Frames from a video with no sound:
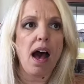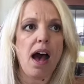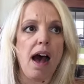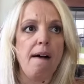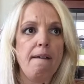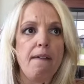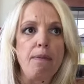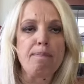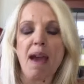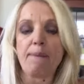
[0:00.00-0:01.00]
Uh,
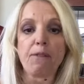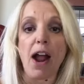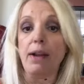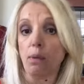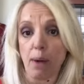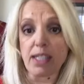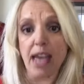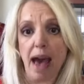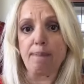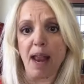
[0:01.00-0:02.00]
be upfront. What's
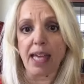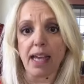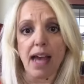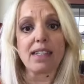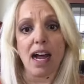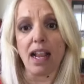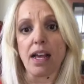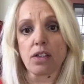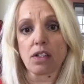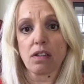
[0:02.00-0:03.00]
happening? And tell
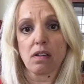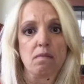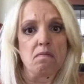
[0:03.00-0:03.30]
us.